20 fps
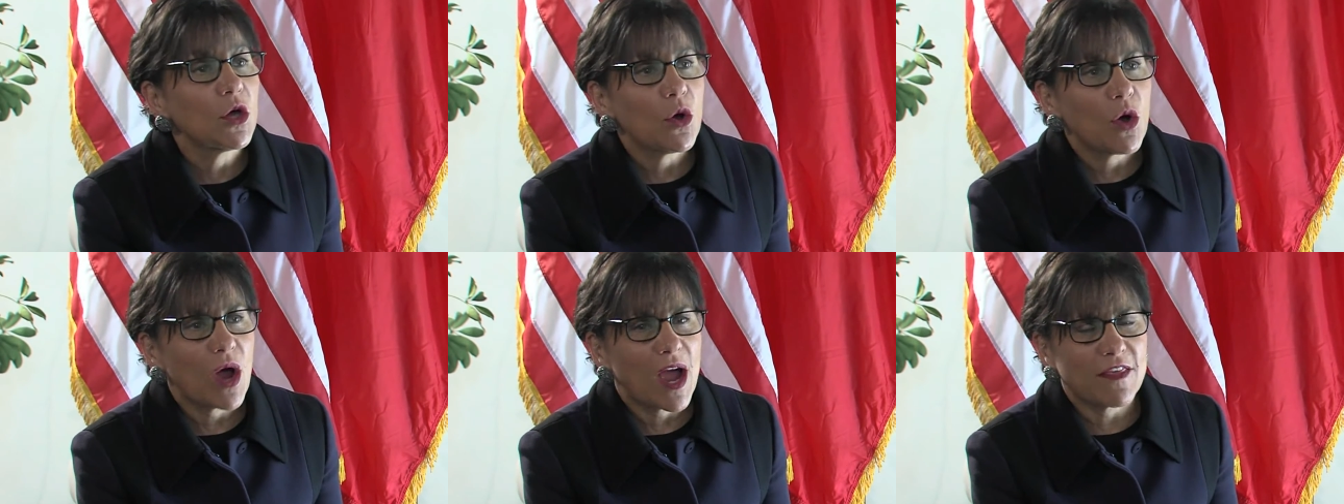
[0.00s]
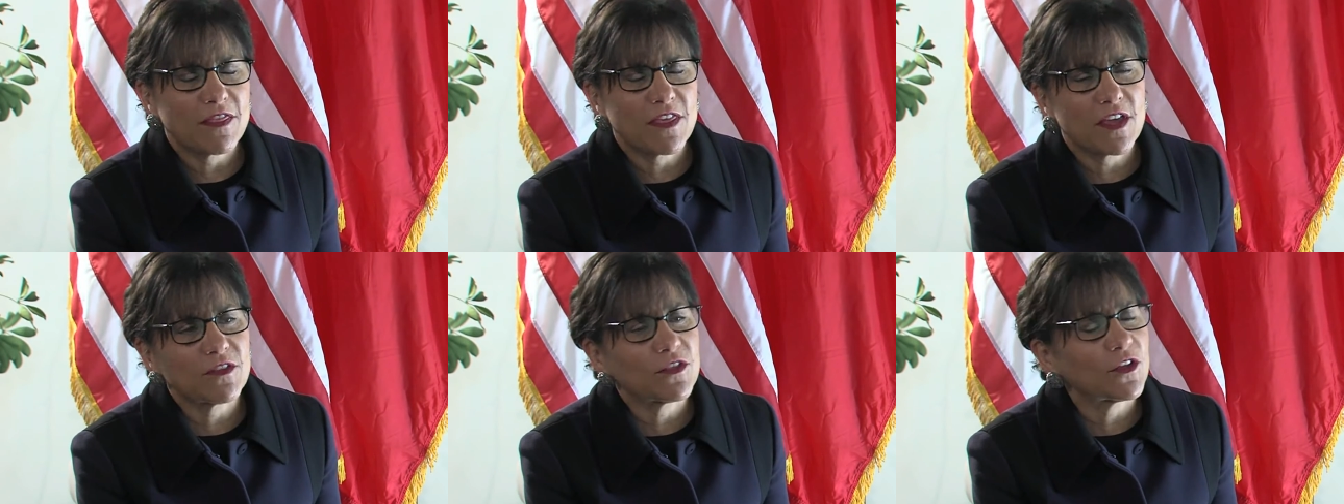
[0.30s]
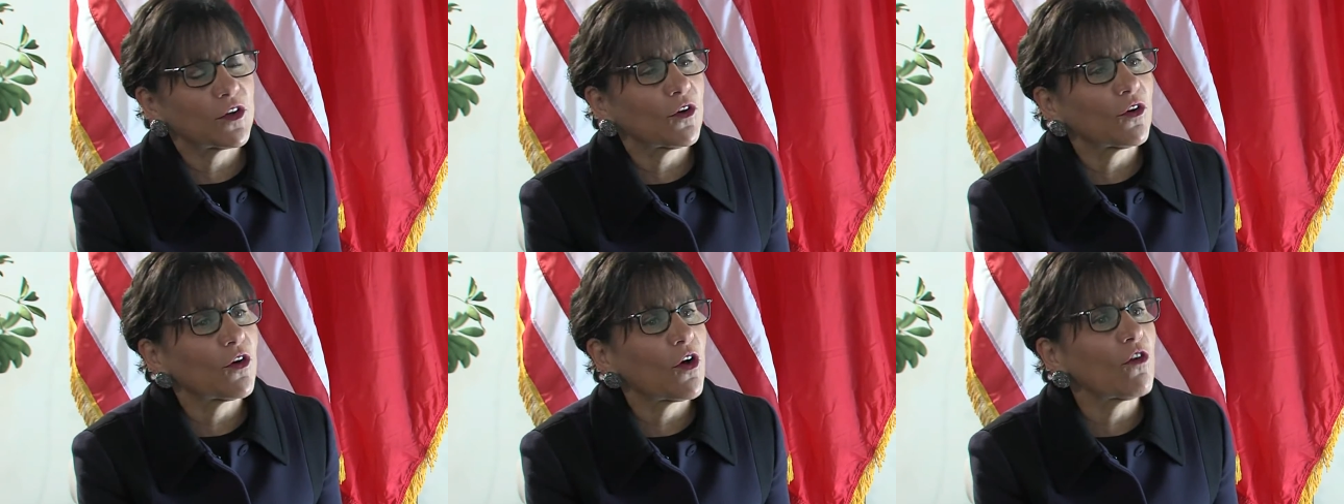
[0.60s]
I think
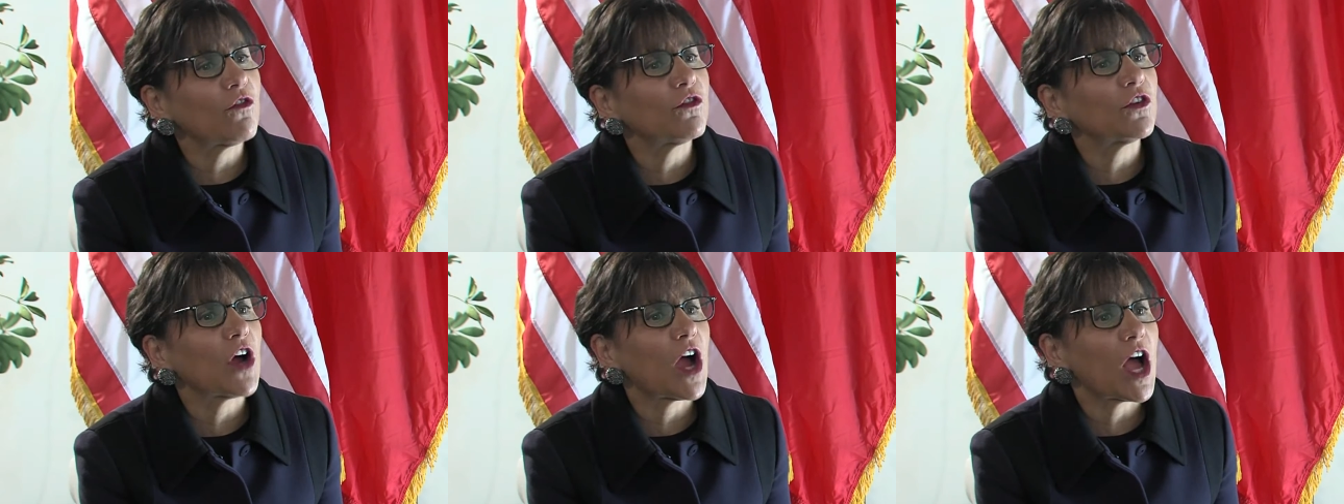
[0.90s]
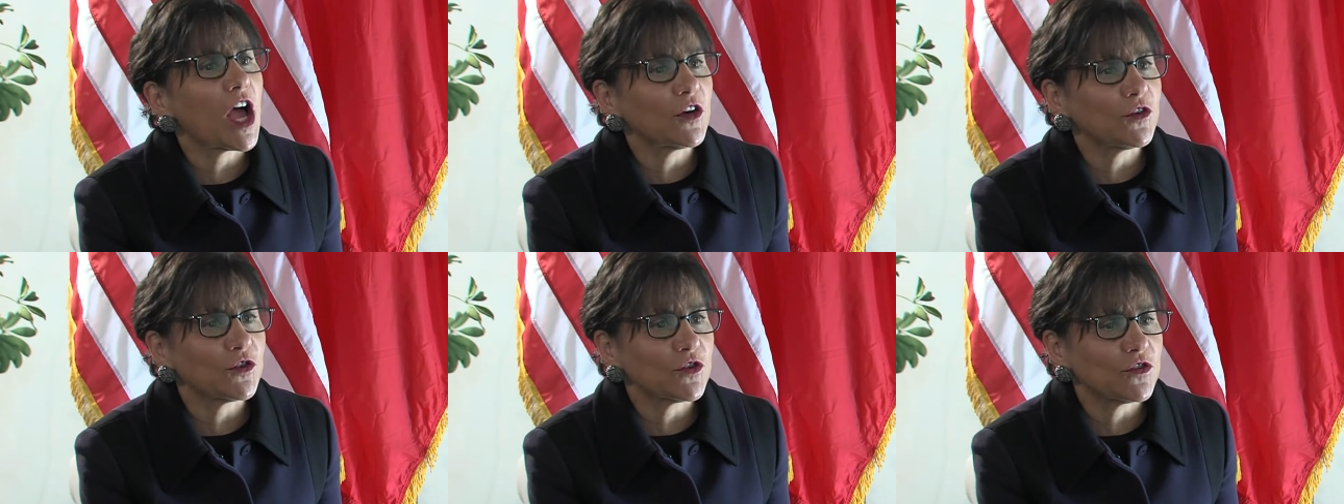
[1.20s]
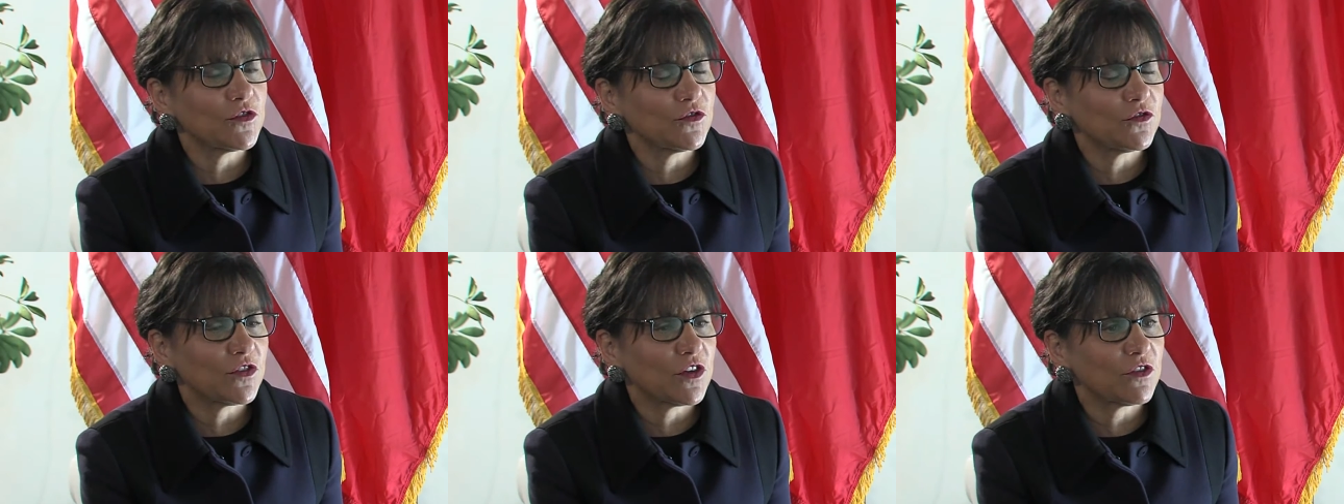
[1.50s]
there are over
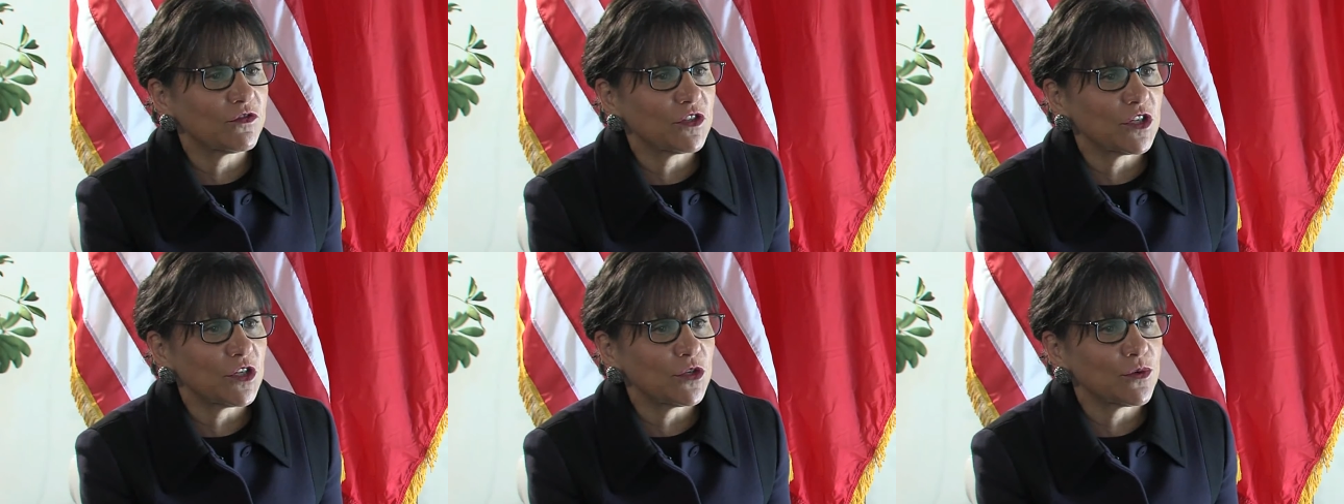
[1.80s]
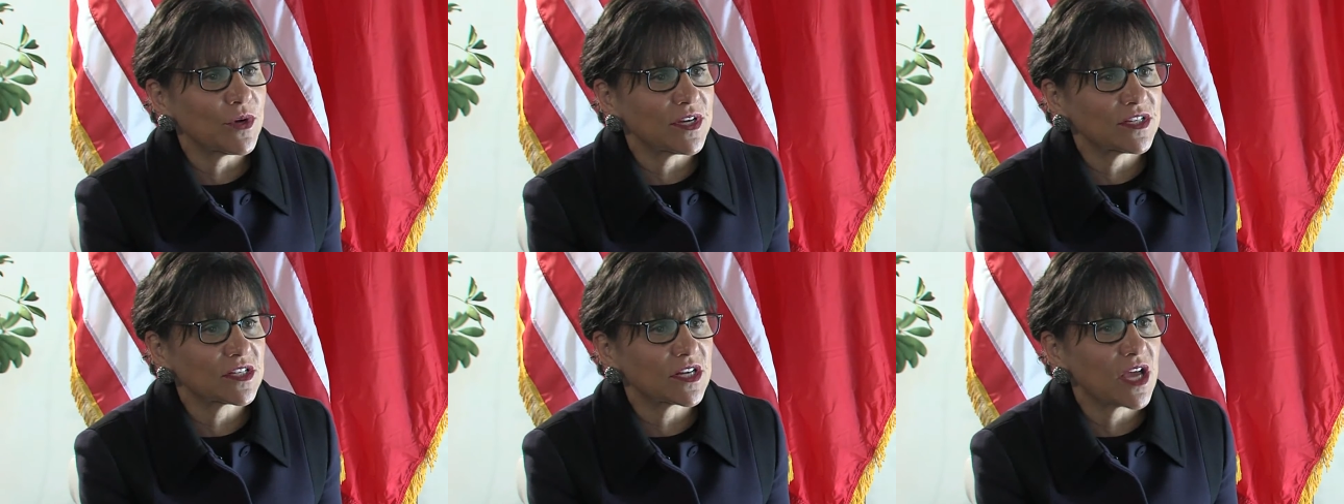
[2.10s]
150 U.S.